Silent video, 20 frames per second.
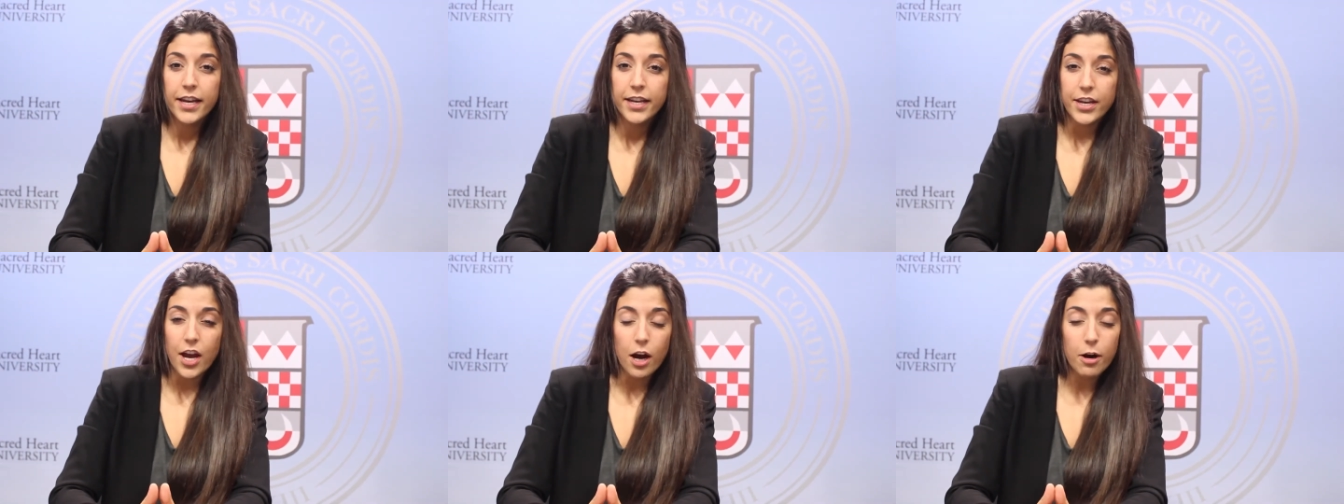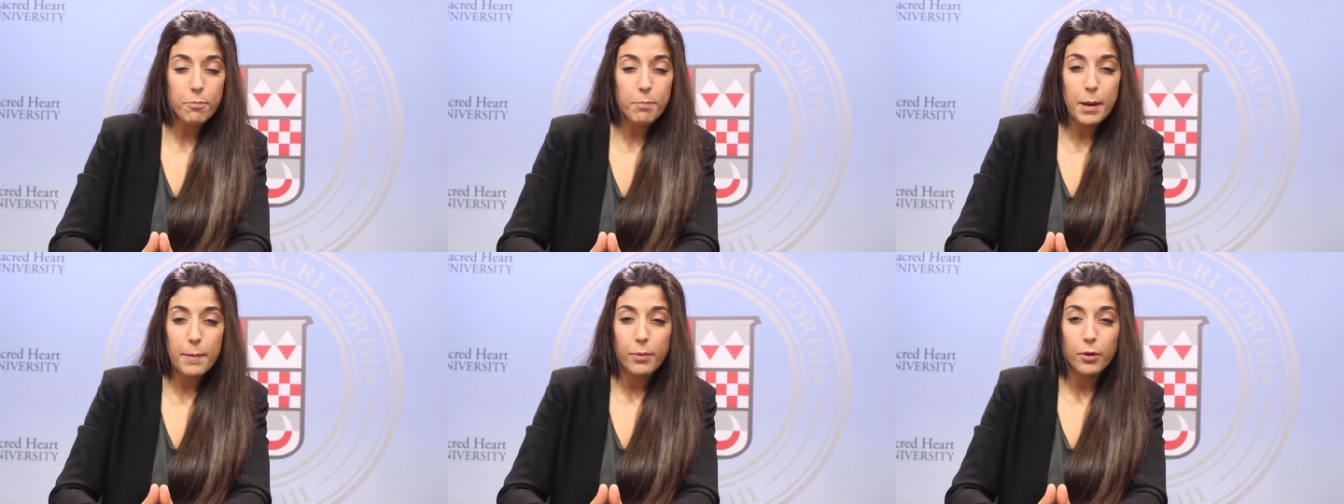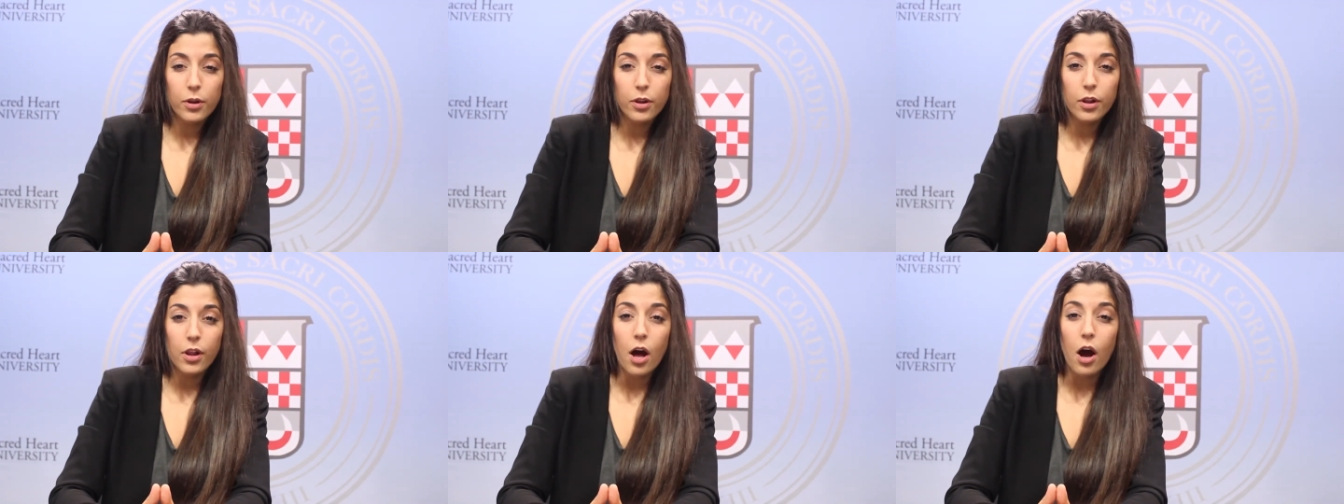young
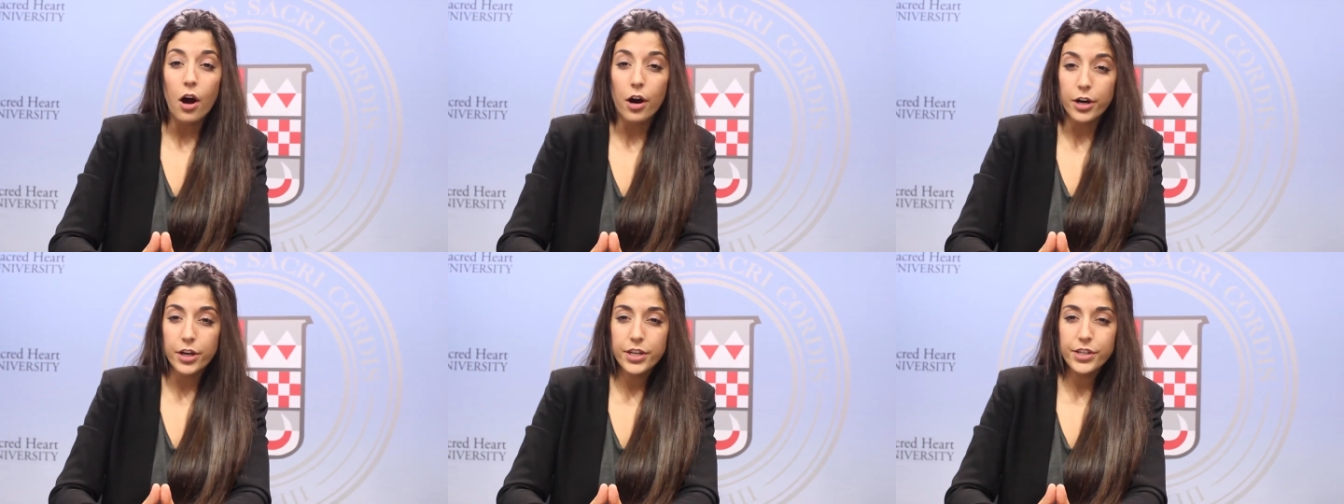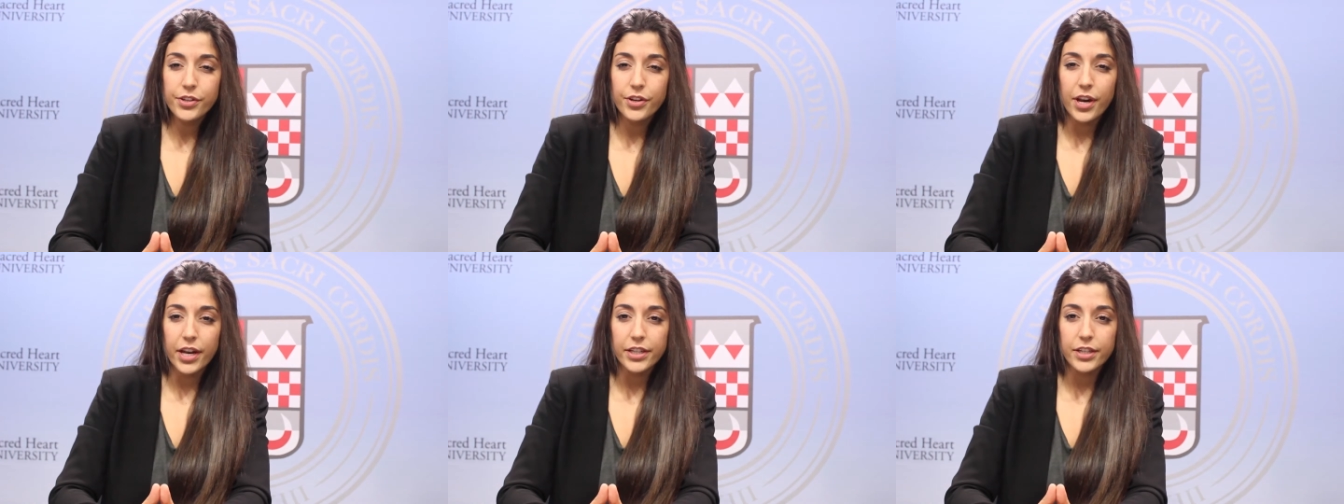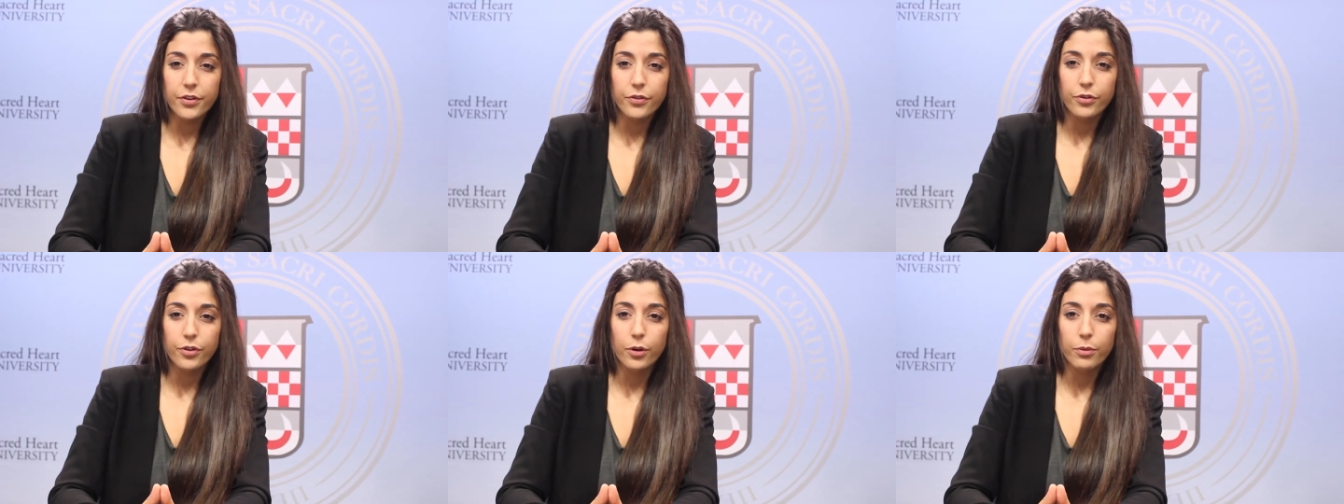people are
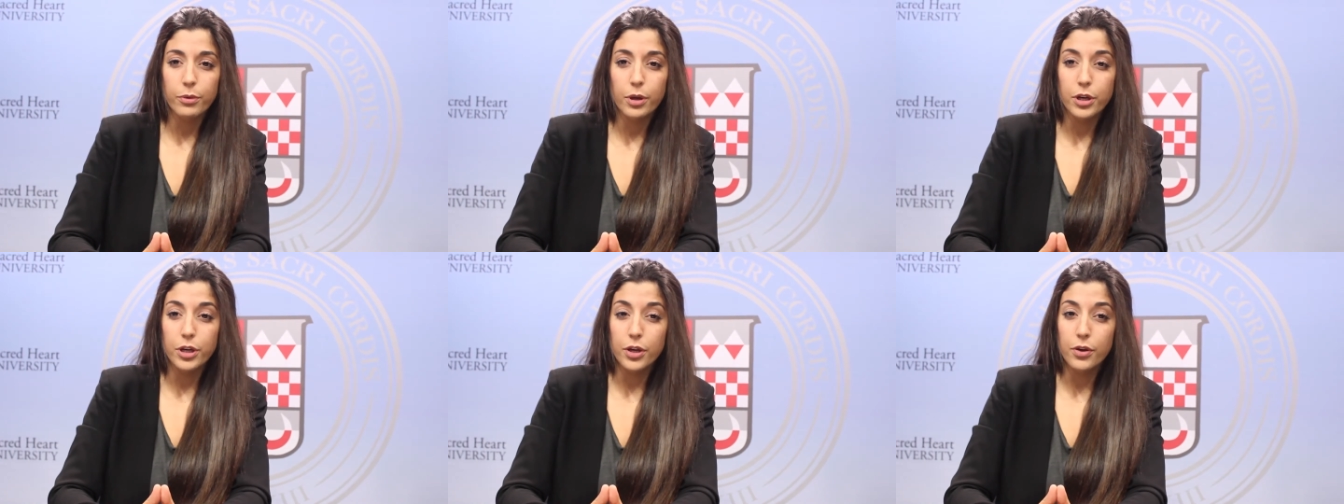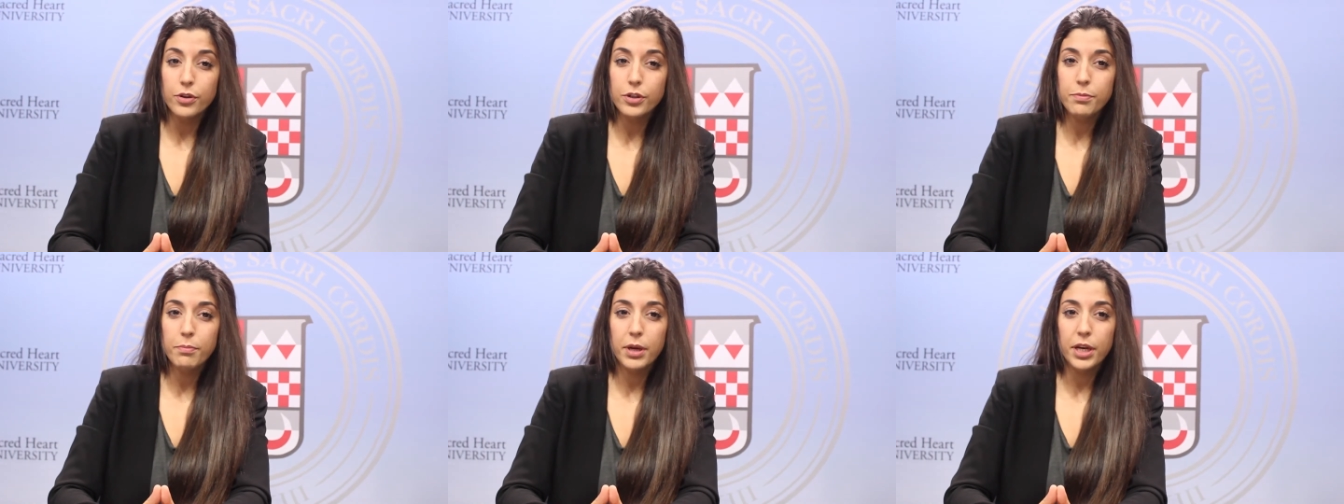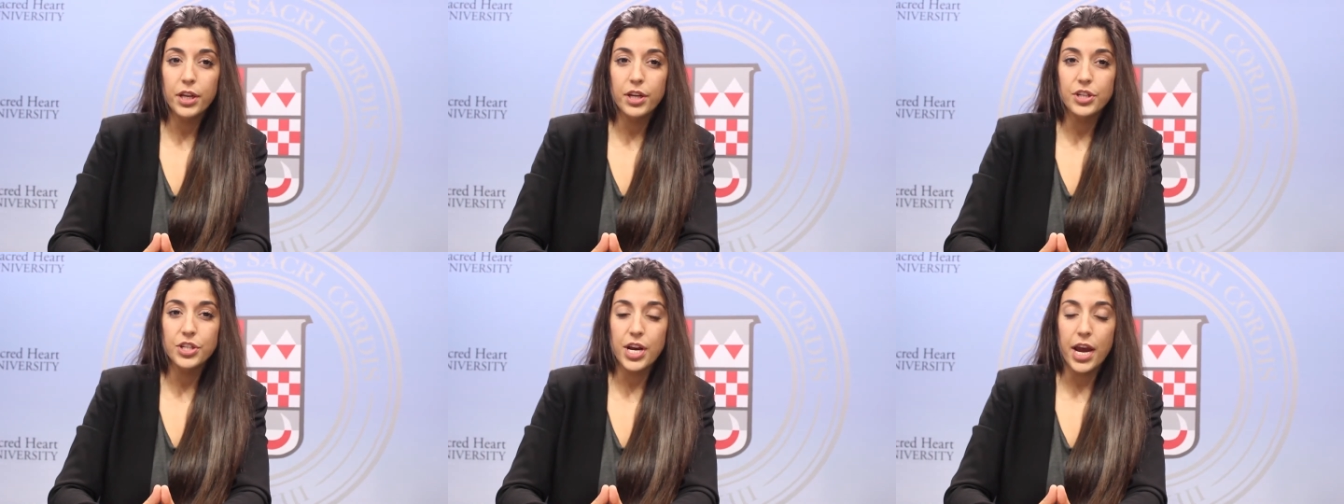disconnected from the news
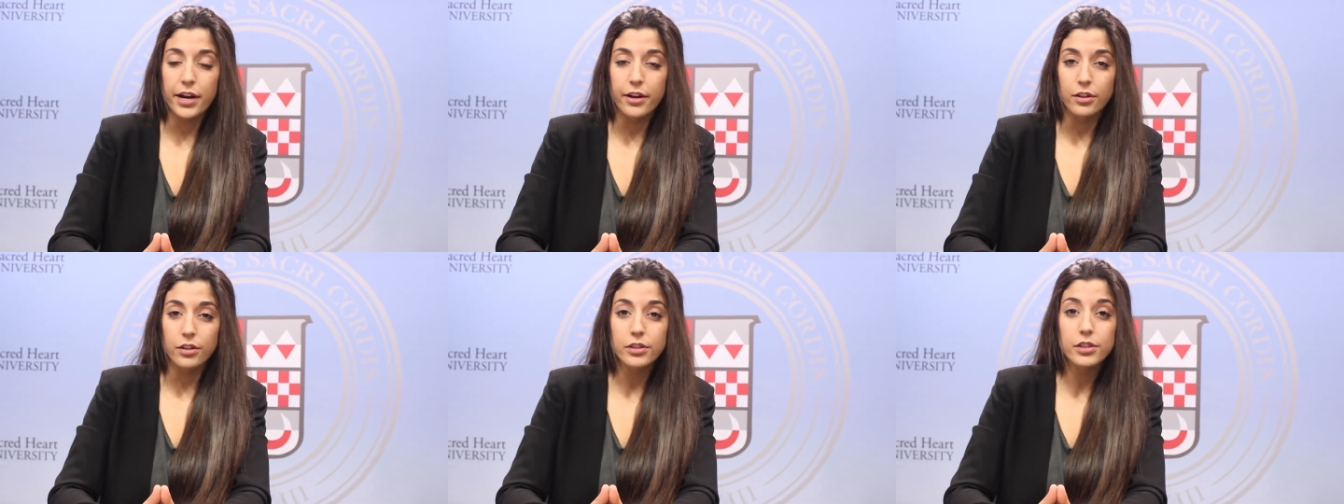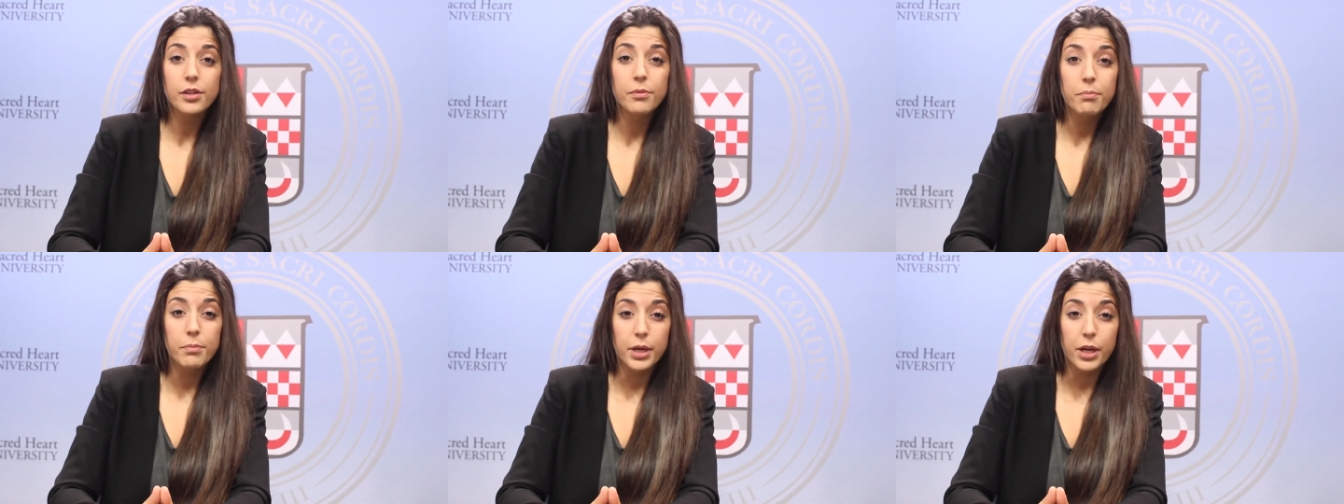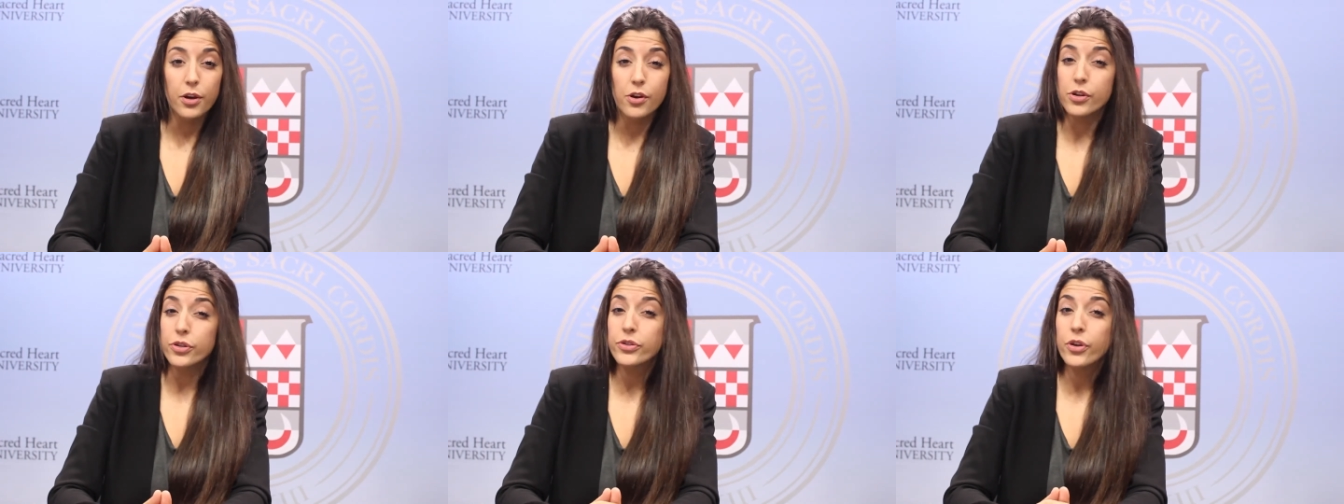media channels
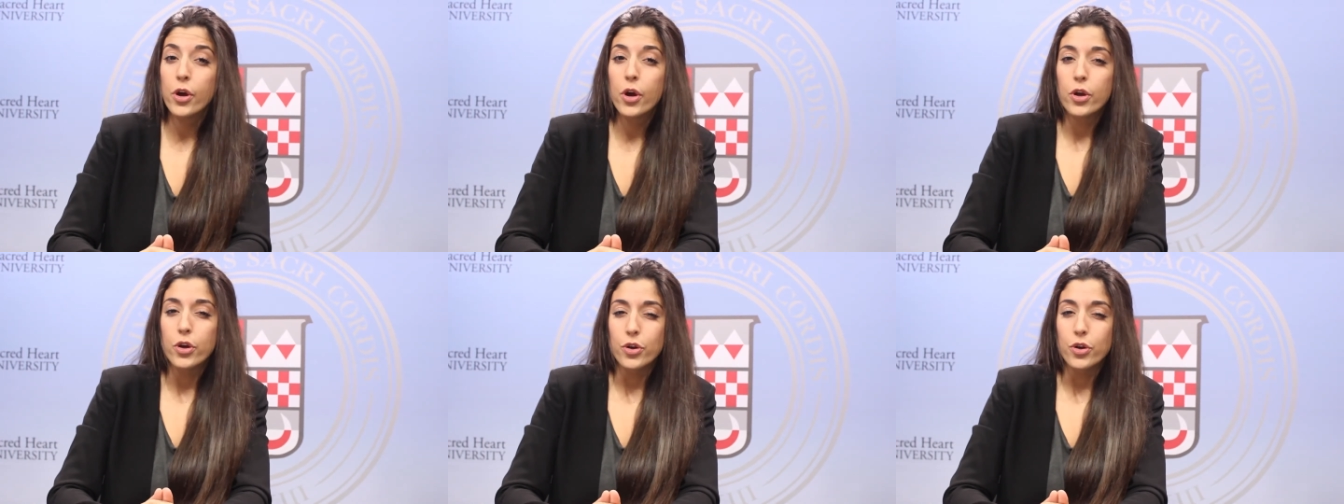because